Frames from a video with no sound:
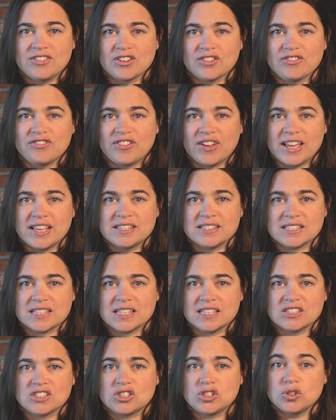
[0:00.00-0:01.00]
your face
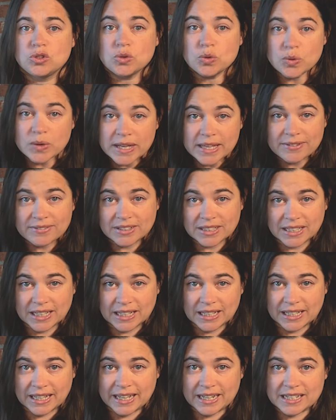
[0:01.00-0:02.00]
is too evenly
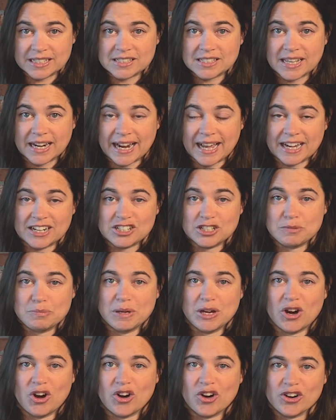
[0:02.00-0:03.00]
lit, it's going to actually be
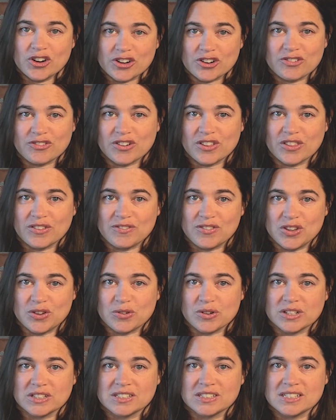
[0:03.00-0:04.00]
harder for the
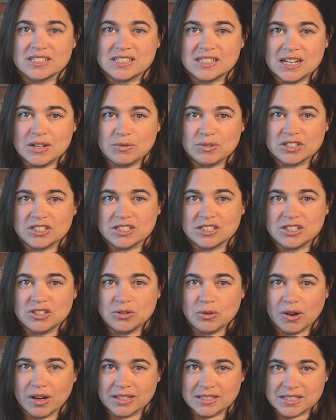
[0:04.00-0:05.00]
viewer to distinguish the
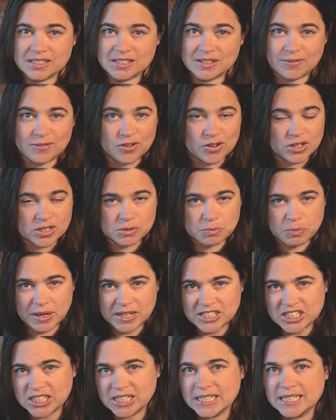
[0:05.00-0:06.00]
nuances of your
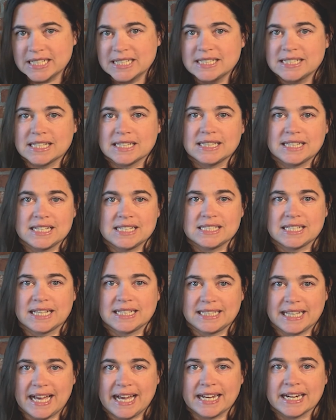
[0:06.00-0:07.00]
expressions and things like
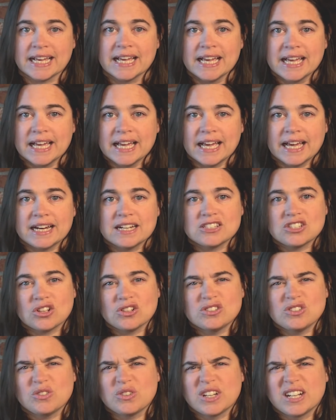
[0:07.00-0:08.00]
that. And it's
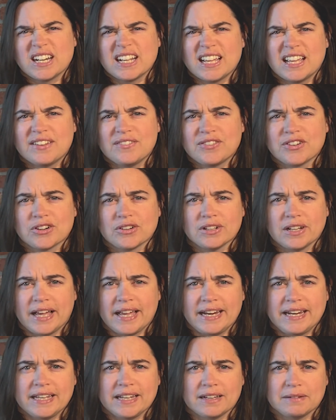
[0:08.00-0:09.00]
also going to give your
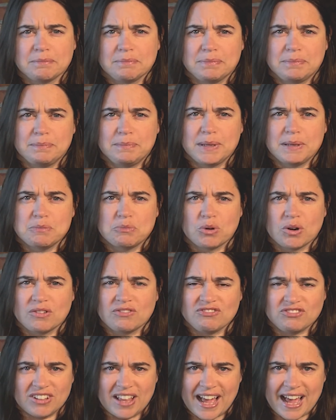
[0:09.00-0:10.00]
lighting a bit more
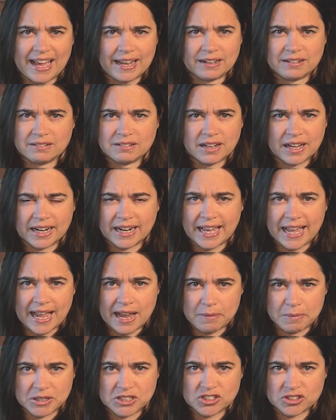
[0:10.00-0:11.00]
flat, kind of
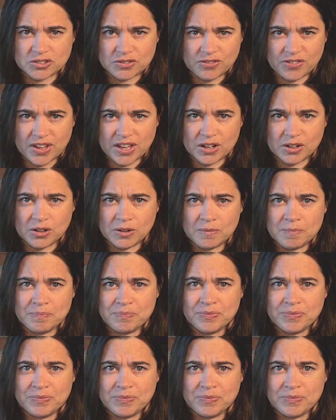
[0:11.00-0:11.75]
amateur feel.